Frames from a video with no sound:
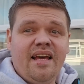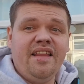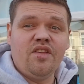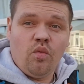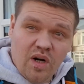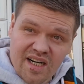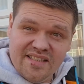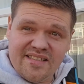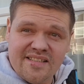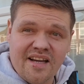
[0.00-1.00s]
In the
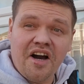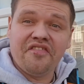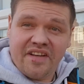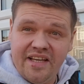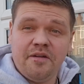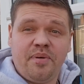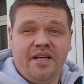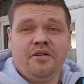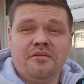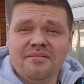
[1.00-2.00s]
words of Ian
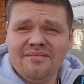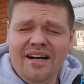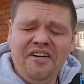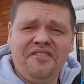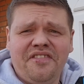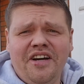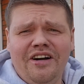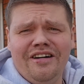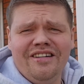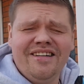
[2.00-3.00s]
Beale, I've
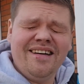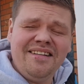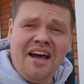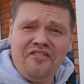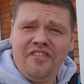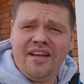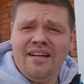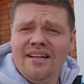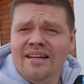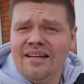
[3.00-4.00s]
got nothing
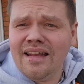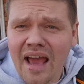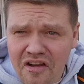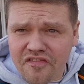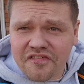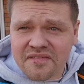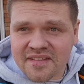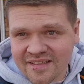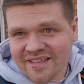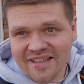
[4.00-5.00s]
left.
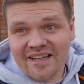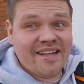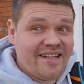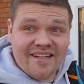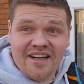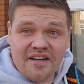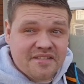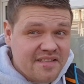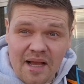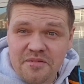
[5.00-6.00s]

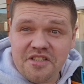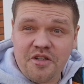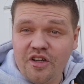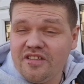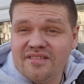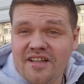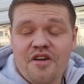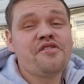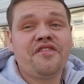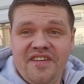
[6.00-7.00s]
Capture's gone,
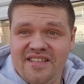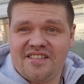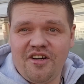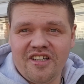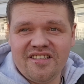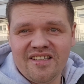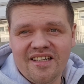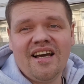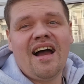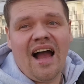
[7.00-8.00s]
Fiat's gone,
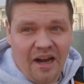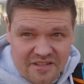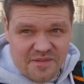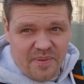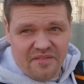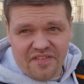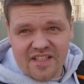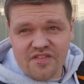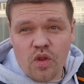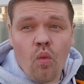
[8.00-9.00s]
Audi's been
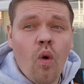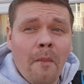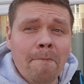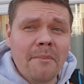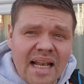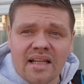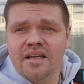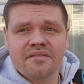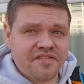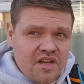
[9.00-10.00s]
fixed for the 1
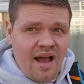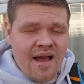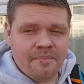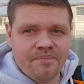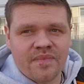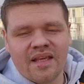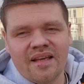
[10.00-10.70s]
millionth time,